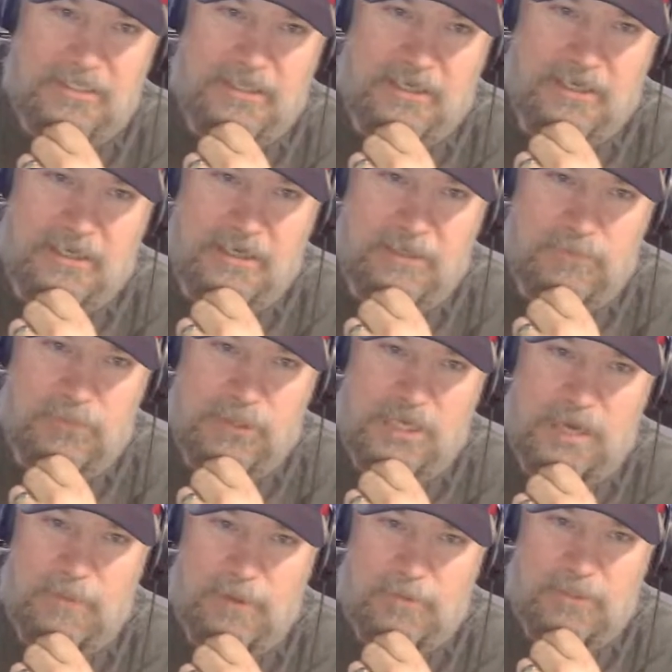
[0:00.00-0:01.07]

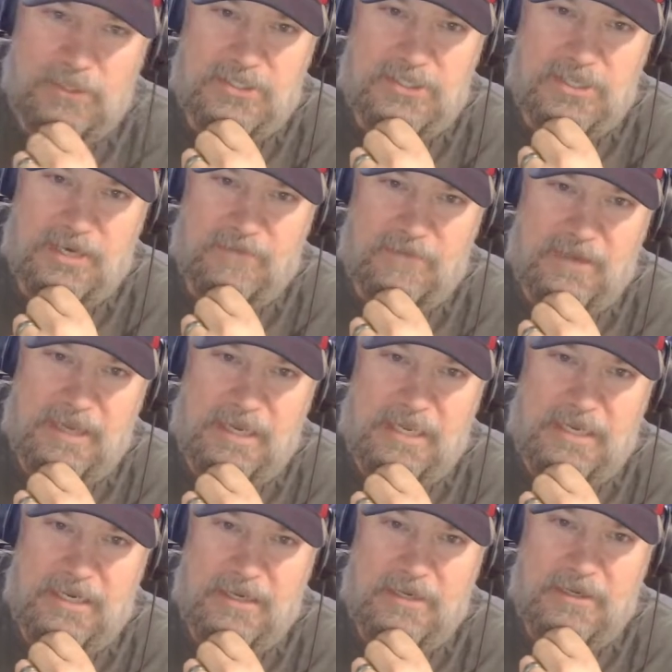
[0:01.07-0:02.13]
comic book stuff
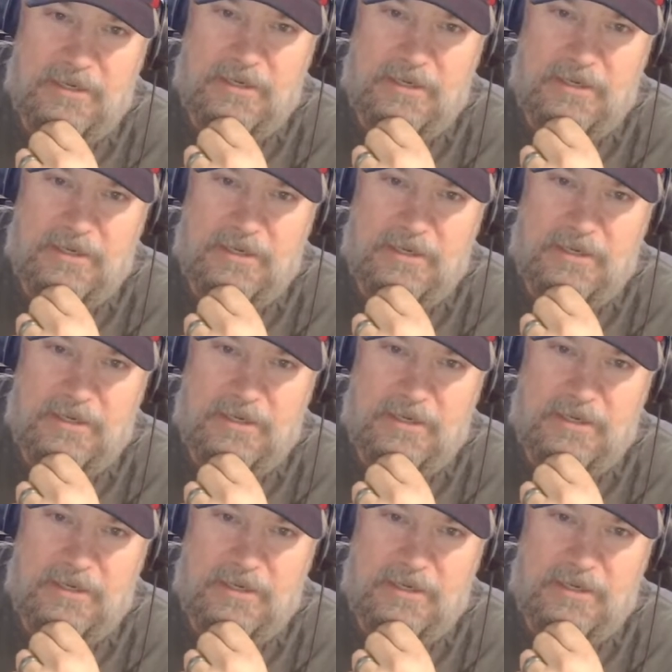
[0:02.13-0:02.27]
in.